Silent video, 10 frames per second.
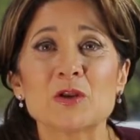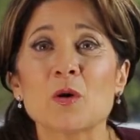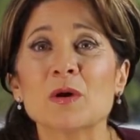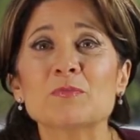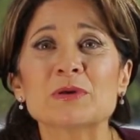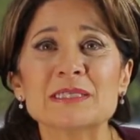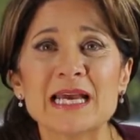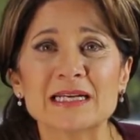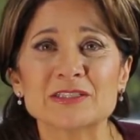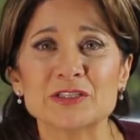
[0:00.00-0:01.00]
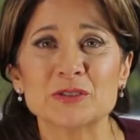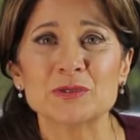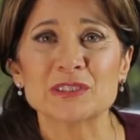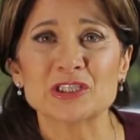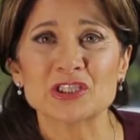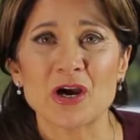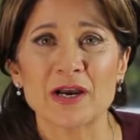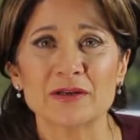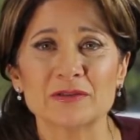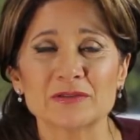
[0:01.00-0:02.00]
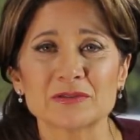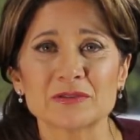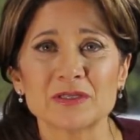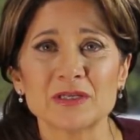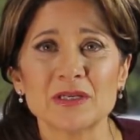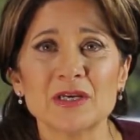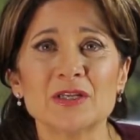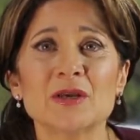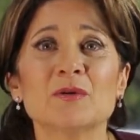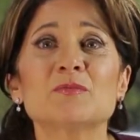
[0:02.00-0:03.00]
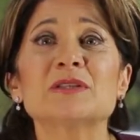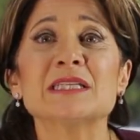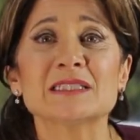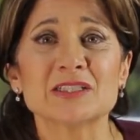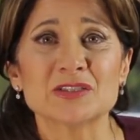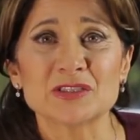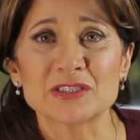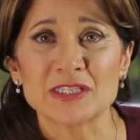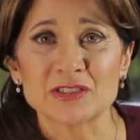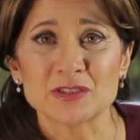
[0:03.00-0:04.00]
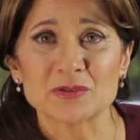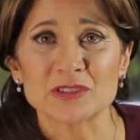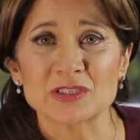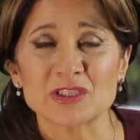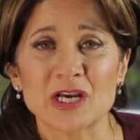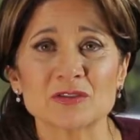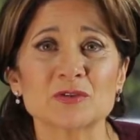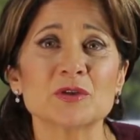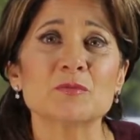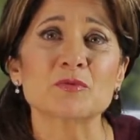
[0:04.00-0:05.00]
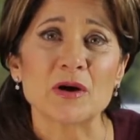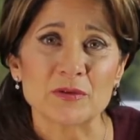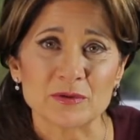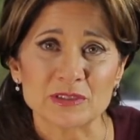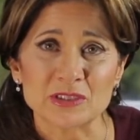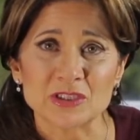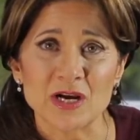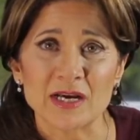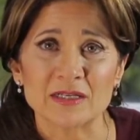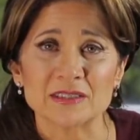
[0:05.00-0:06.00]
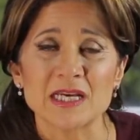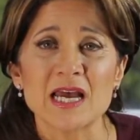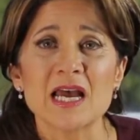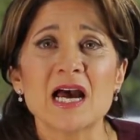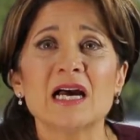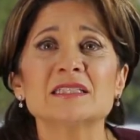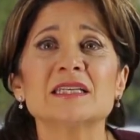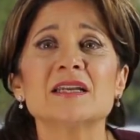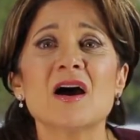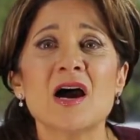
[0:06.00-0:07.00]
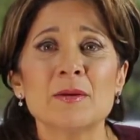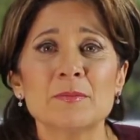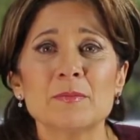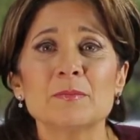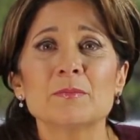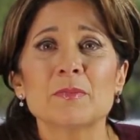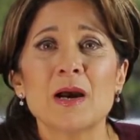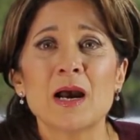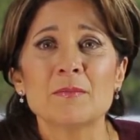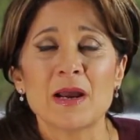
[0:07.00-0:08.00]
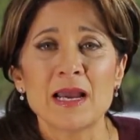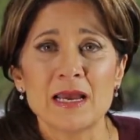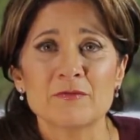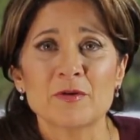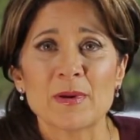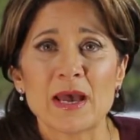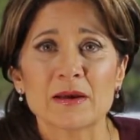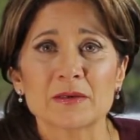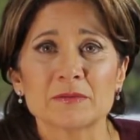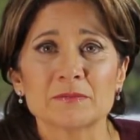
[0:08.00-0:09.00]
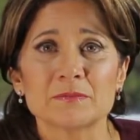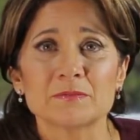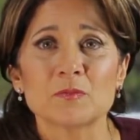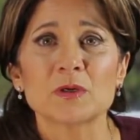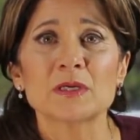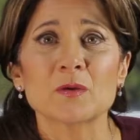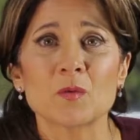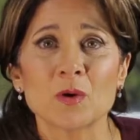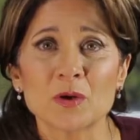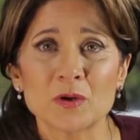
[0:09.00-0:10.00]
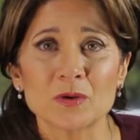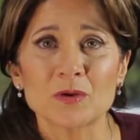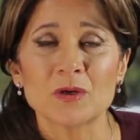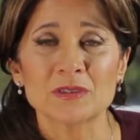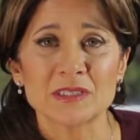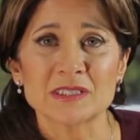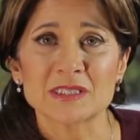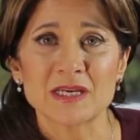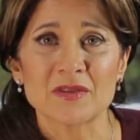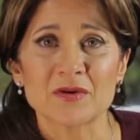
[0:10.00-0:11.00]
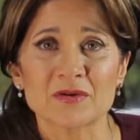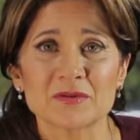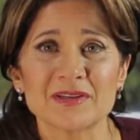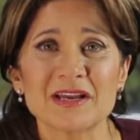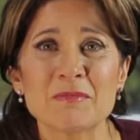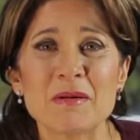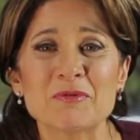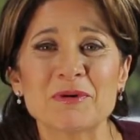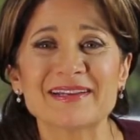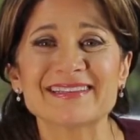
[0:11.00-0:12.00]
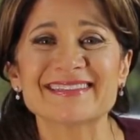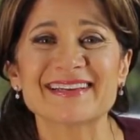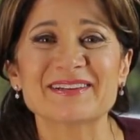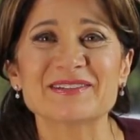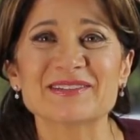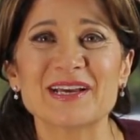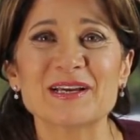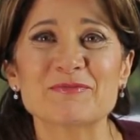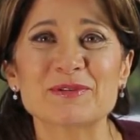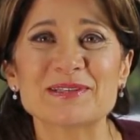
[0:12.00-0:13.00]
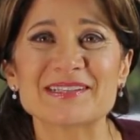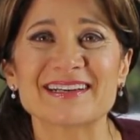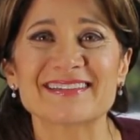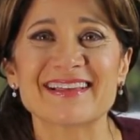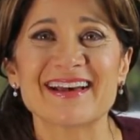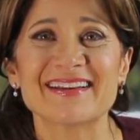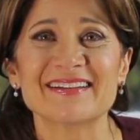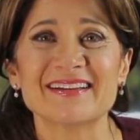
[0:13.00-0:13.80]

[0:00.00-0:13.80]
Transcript: No one protected you as a child. No one protected your sister as a child or your brother as a child." I said, "I'm, I'm I have your back. We're going to work on this together." And I remember what he said. He goes, "I appreciate that."